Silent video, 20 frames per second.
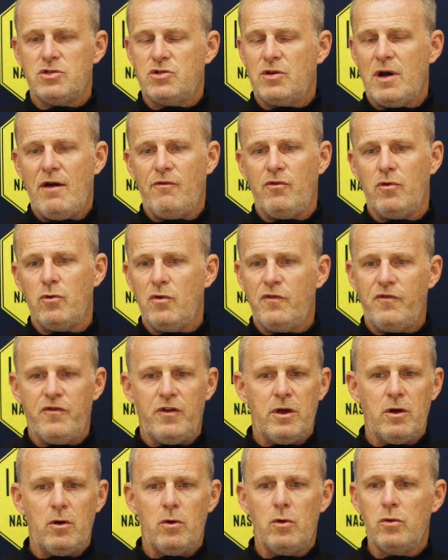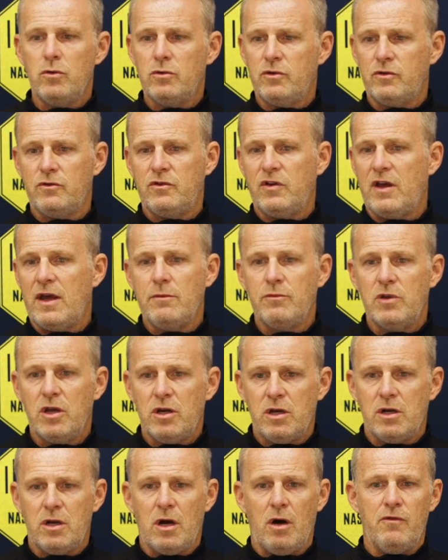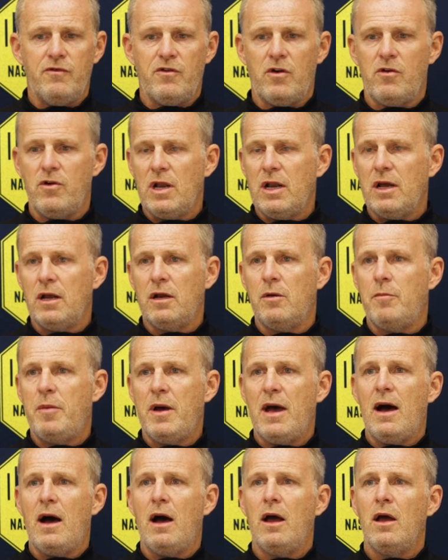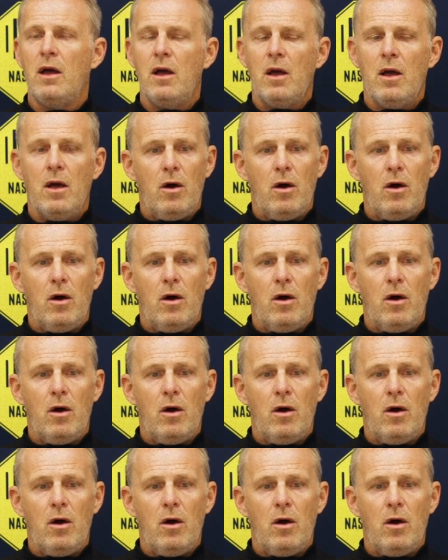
travel, field, team that you know very little about,